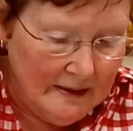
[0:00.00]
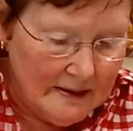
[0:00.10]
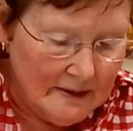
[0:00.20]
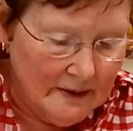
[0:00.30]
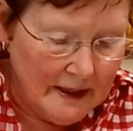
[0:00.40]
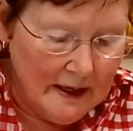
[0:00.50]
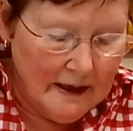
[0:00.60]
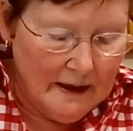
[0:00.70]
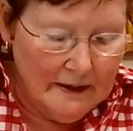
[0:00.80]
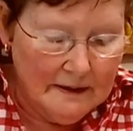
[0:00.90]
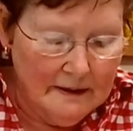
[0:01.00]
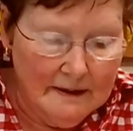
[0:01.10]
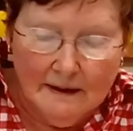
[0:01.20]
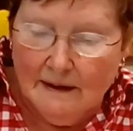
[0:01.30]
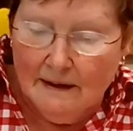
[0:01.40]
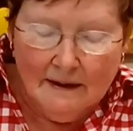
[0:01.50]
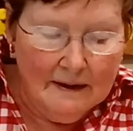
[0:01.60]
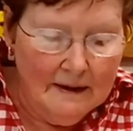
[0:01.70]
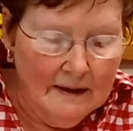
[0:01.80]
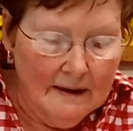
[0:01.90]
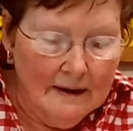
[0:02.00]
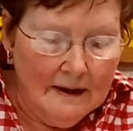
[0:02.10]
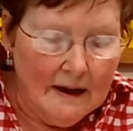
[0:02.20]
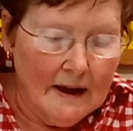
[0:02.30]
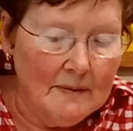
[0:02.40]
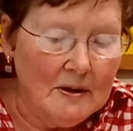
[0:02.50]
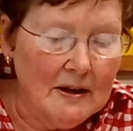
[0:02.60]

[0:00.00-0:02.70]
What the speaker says: So again, I'm